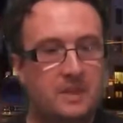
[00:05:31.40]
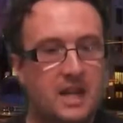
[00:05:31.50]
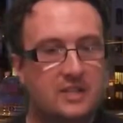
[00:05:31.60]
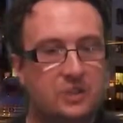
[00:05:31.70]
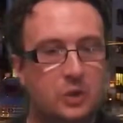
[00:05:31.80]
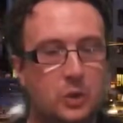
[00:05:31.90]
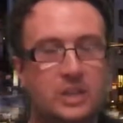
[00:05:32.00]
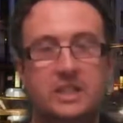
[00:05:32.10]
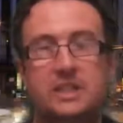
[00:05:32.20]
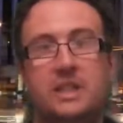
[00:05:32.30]
as
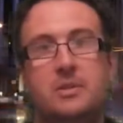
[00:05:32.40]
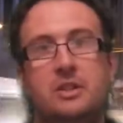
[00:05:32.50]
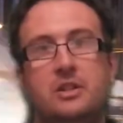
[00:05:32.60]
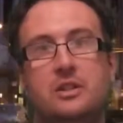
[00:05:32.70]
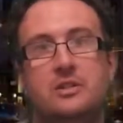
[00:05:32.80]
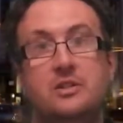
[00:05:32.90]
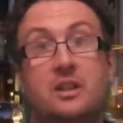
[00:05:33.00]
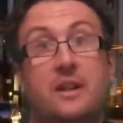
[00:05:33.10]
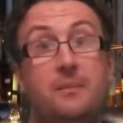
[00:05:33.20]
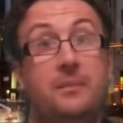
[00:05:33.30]
accordingly, because
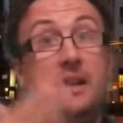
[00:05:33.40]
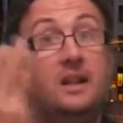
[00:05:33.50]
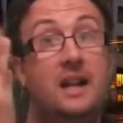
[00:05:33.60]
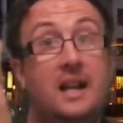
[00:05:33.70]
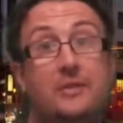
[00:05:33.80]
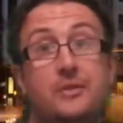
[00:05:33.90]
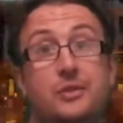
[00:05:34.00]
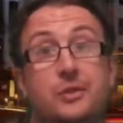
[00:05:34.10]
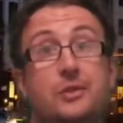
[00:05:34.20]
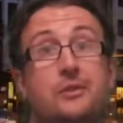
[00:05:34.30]
I have
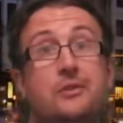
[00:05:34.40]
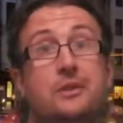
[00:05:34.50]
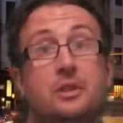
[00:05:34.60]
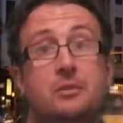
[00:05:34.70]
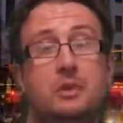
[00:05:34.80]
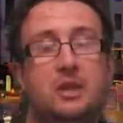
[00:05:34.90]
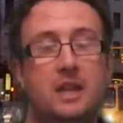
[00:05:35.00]
to,